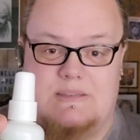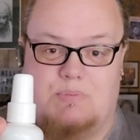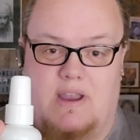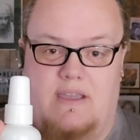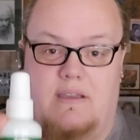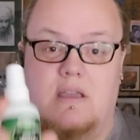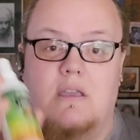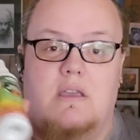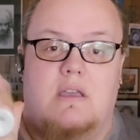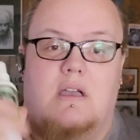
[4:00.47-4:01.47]
spray.
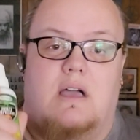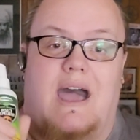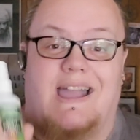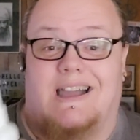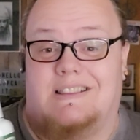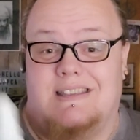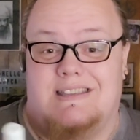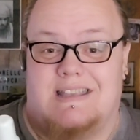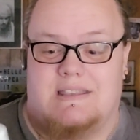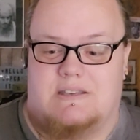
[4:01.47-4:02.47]
I got
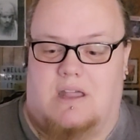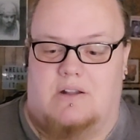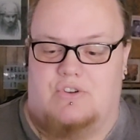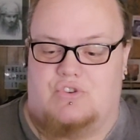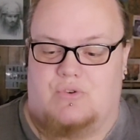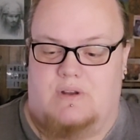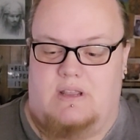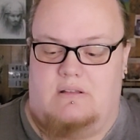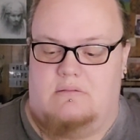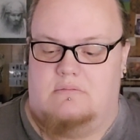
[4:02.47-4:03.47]
this at the Dollar
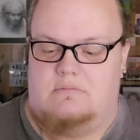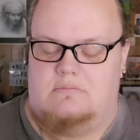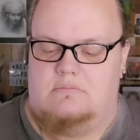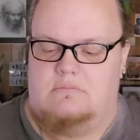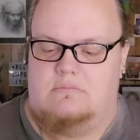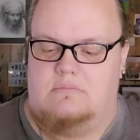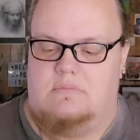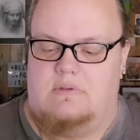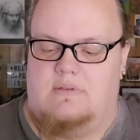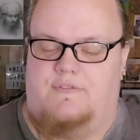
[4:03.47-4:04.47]
Tree
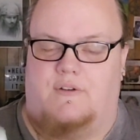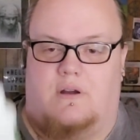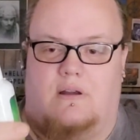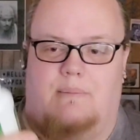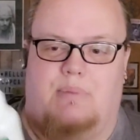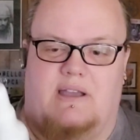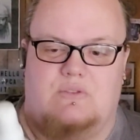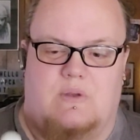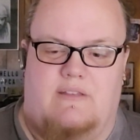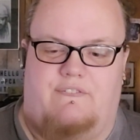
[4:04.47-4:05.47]
for
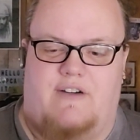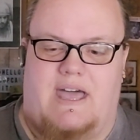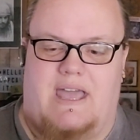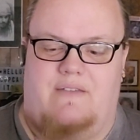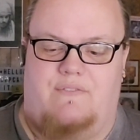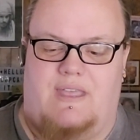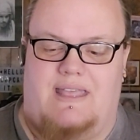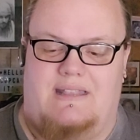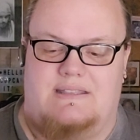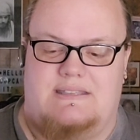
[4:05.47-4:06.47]
$1.25.
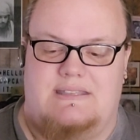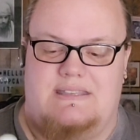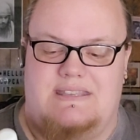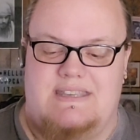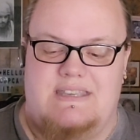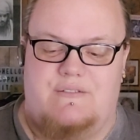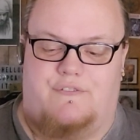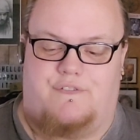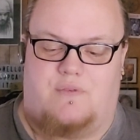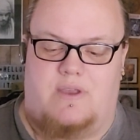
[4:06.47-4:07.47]
It's DEET
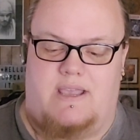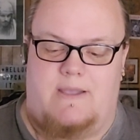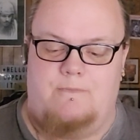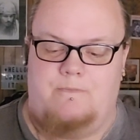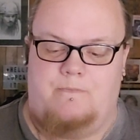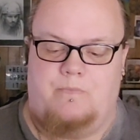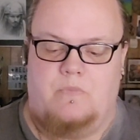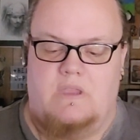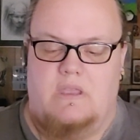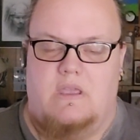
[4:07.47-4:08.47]
free,
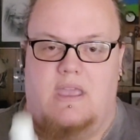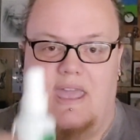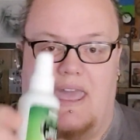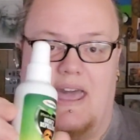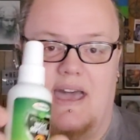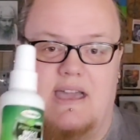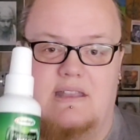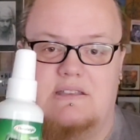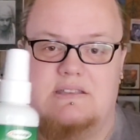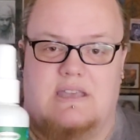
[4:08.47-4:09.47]

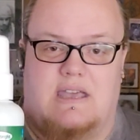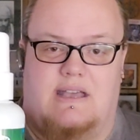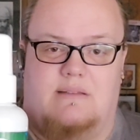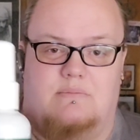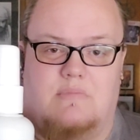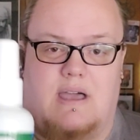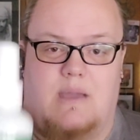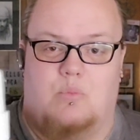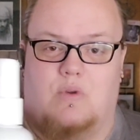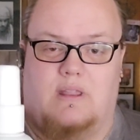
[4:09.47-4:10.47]
and
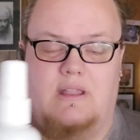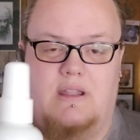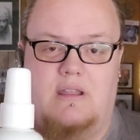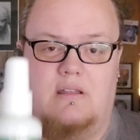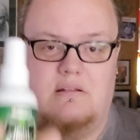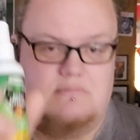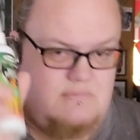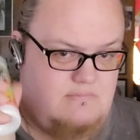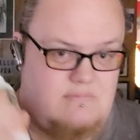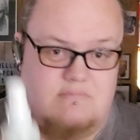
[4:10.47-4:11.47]
I'm really
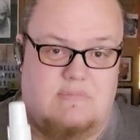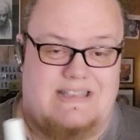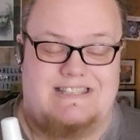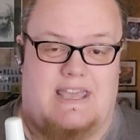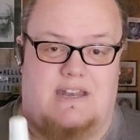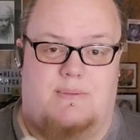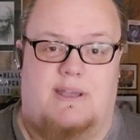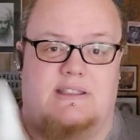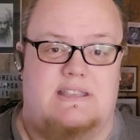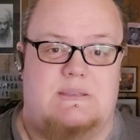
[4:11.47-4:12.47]
excited
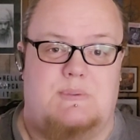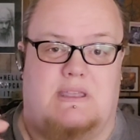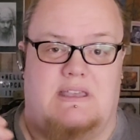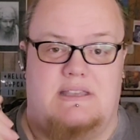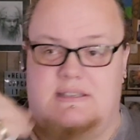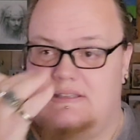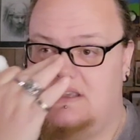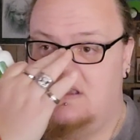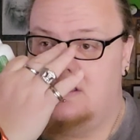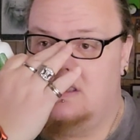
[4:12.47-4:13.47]
about this because